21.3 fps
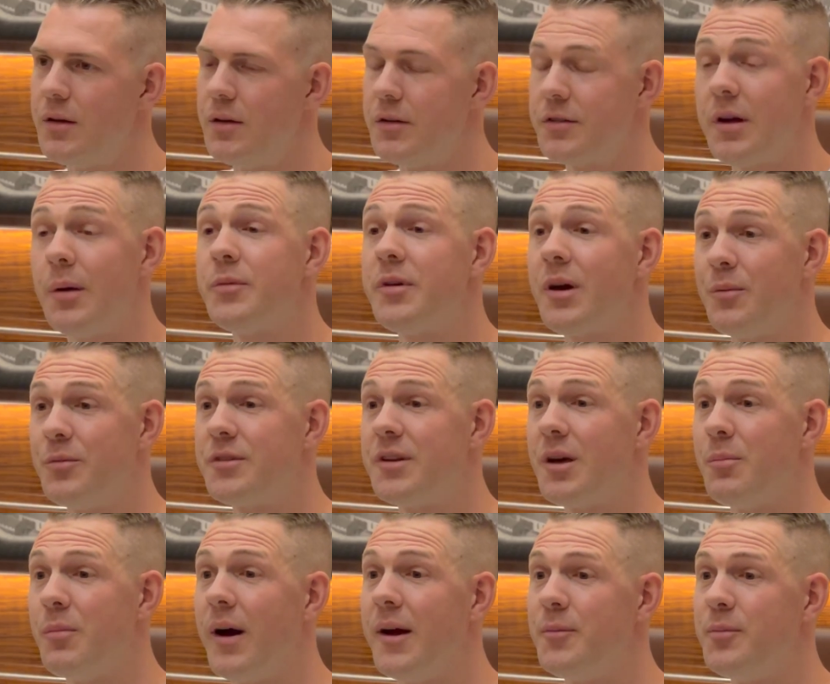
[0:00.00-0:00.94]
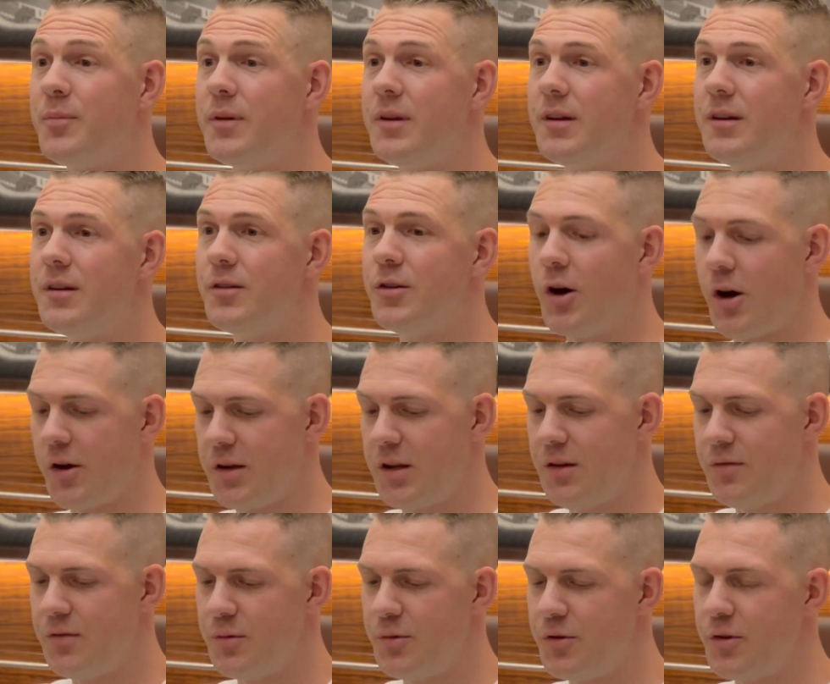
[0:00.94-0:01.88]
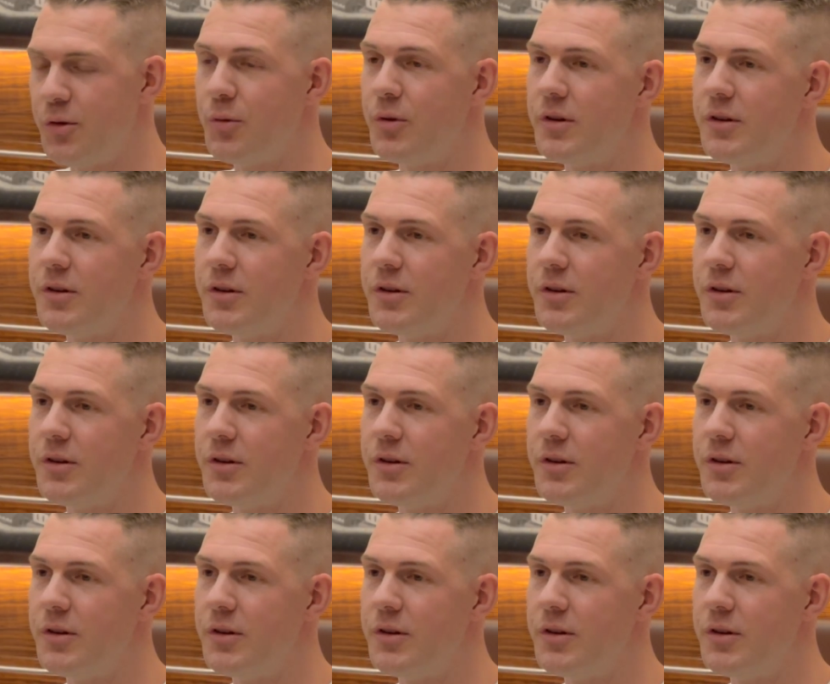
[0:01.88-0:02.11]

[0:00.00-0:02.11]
Sometimes that might be not even so